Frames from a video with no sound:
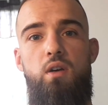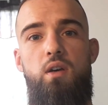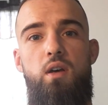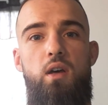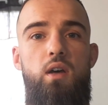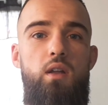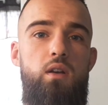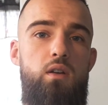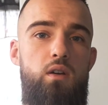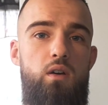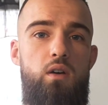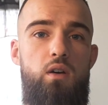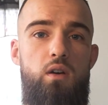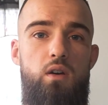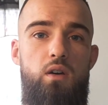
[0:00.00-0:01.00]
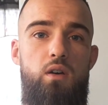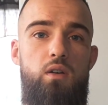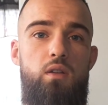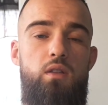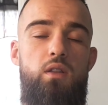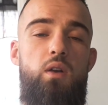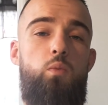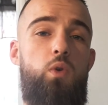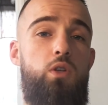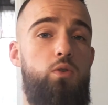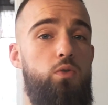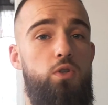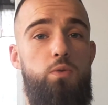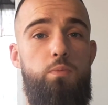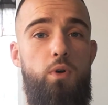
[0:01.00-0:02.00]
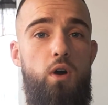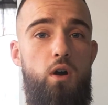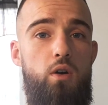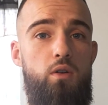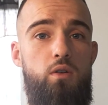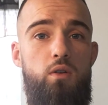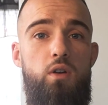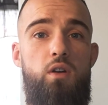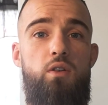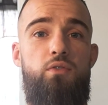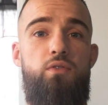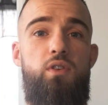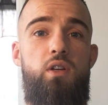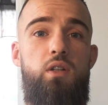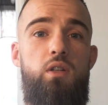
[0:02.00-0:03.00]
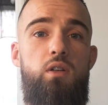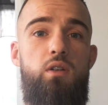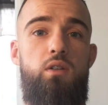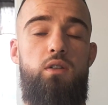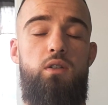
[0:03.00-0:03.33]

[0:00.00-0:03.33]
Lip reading: and then when you spar, you're gonna feel